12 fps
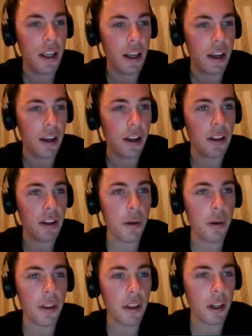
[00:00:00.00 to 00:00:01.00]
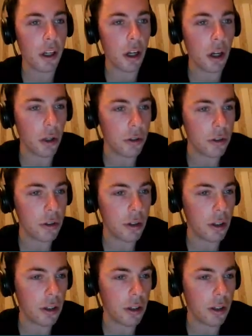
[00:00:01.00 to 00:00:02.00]
And now that they're gone,
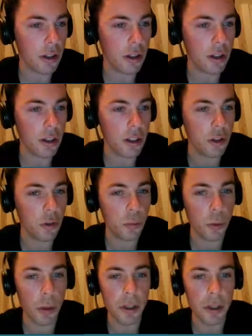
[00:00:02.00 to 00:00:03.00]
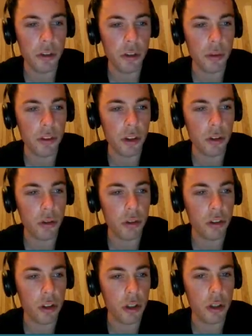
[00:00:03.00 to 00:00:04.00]
it will be interesting to
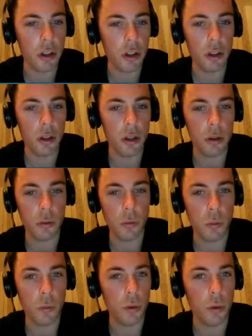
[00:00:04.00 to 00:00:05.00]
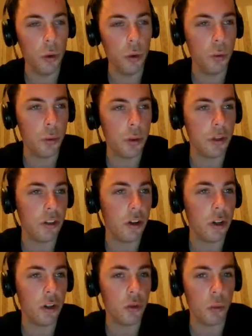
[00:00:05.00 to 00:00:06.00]
see who is
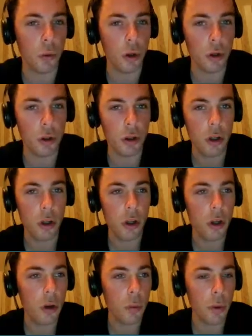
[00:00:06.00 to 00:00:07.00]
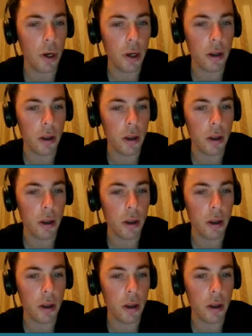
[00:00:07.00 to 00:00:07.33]
going to work with